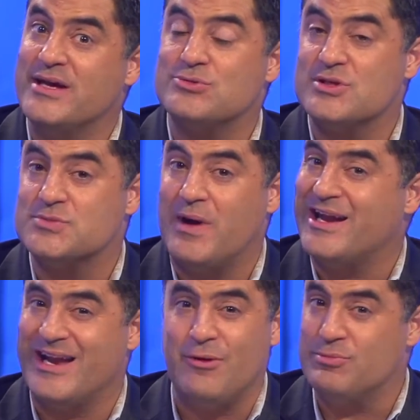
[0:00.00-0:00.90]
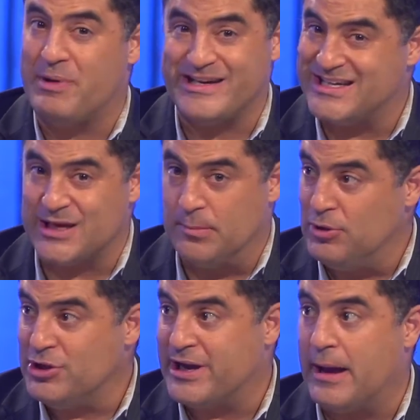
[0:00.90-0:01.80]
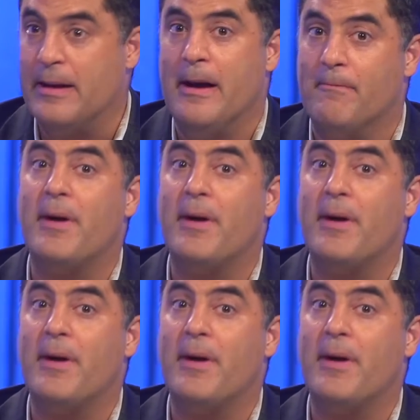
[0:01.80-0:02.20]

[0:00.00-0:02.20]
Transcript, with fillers: mess with his body not by taking a bullet out,